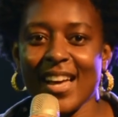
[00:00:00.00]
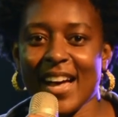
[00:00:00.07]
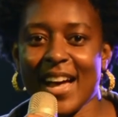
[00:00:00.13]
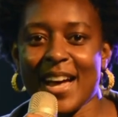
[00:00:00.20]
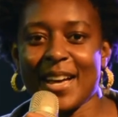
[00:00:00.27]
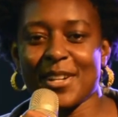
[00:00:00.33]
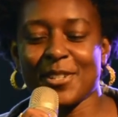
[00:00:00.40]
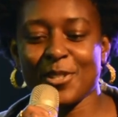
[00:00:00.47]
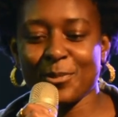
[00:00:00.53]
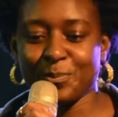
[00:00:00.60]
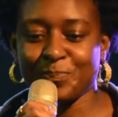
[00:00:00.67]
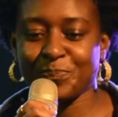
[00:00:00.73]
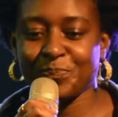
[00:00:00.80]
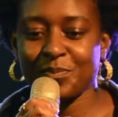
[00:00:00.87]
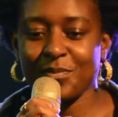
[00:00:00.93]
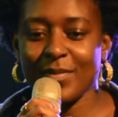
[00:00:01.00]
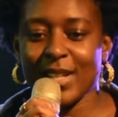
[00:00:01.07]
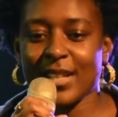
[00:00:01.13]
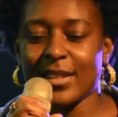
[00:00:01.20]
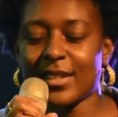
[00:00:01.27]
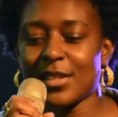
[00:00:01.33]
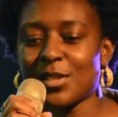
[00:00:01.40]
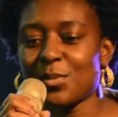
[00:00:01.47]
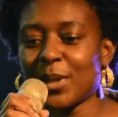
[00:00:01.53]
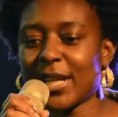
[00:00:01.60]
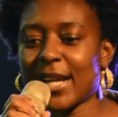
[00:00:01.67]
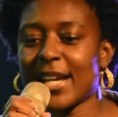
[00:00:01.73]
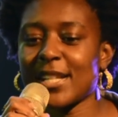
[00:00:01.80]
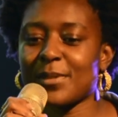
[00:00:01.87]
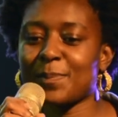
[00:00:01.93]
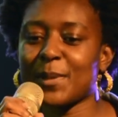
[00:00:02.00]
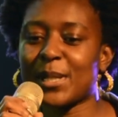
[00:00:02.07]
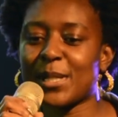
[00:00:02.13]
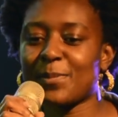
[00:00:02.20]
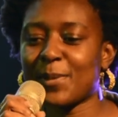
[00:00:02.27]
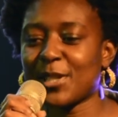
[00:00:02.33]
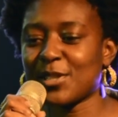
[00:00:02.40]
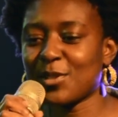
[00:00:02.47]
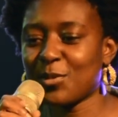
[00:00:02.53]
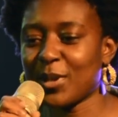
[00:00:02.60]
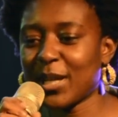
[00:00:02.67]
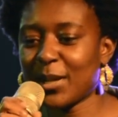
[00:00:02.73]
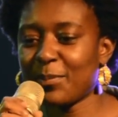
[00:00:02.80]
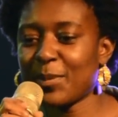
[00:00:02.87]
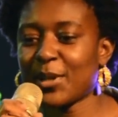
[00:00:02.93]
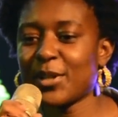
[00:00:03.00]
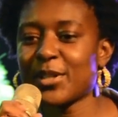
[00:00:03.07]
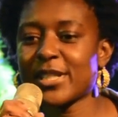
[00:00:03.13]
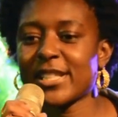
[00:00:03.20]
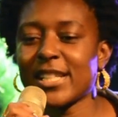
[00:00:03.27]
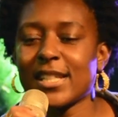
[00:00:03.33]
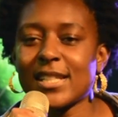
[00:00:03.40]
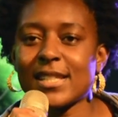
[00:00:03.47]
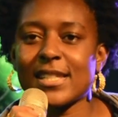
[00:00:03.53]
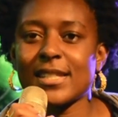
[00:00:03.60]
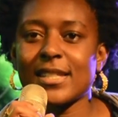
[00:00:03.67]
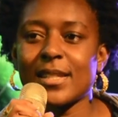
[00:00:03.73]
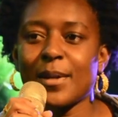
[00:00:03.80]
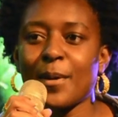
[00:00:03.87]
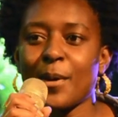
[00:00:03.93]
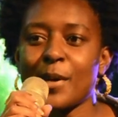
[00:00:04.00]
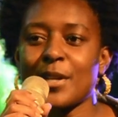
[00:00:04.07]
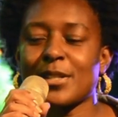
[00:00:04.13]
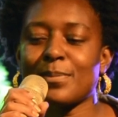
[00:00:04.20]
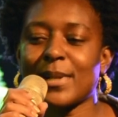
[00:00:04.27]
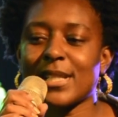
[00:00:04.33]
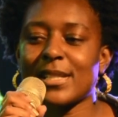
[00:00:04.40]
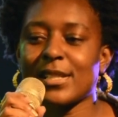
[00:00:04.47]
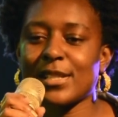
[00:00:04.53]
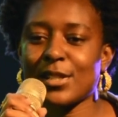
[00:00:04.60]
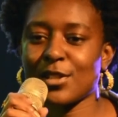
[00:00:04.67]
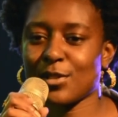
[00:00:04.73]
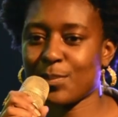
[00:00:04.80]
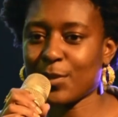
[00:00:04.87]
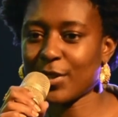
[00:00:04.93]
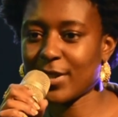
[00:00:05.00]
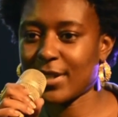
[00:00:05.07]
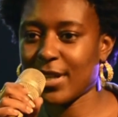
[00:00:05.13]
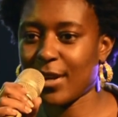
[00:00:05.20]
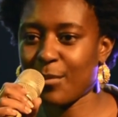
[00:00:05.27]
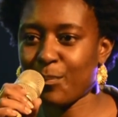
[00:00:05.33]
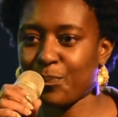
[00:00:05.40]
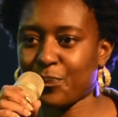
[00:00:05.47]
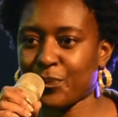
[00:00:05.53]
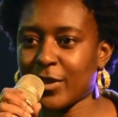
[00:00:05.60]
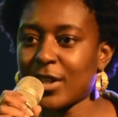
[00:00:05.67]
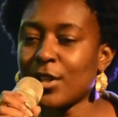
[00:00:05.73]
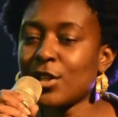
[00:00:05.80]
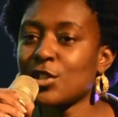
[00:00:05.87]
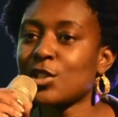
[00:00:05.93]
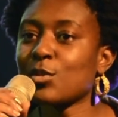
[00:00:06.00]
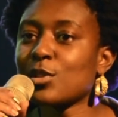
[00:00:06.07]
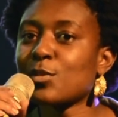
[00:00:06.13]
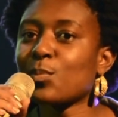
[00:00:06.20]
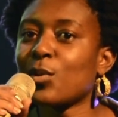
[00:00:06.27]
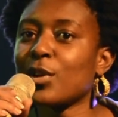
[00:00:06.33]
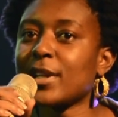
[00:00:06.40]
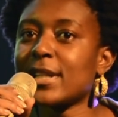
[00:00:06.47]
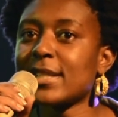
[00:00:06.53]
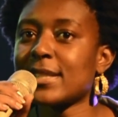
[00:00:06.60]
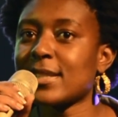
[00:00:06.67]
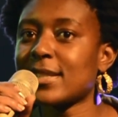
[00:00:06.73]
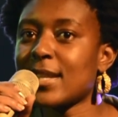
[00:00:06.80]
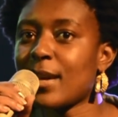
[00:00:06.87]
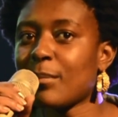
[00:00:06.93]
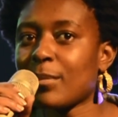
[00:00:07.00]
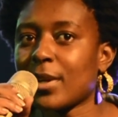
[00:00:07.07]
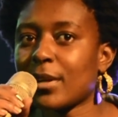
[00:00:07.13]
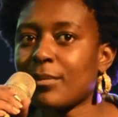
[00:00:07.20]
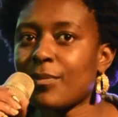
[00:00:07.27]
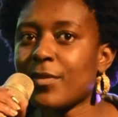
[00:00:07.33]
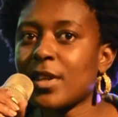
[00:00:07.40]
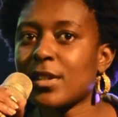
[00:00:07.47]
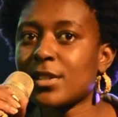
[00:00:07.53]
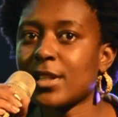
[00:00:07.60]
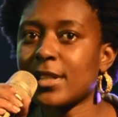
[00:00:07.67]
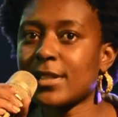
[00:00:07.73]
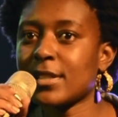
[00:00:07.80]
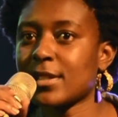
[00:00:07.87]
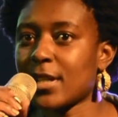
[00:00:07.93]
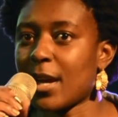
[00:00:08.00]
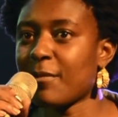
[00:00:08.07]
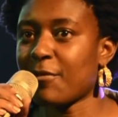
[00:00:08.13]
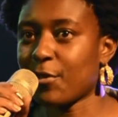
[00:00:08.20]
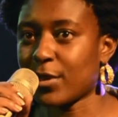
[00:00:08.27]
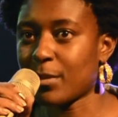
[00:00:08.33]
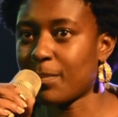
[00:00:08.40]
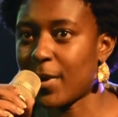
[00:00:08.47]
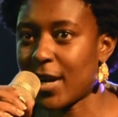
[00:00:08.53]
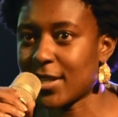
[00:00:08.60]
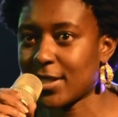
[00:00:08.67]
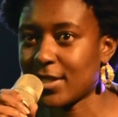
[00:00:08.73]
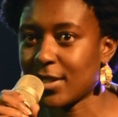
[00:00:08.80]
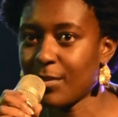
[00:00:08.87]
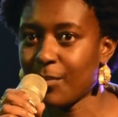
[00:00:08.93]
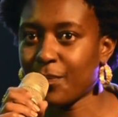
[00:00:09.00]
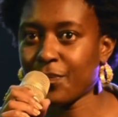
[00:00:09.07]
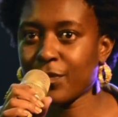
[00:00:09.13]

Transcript: And this week has been a special week because it's my sister's birthday. She was born in December, just in time for the party,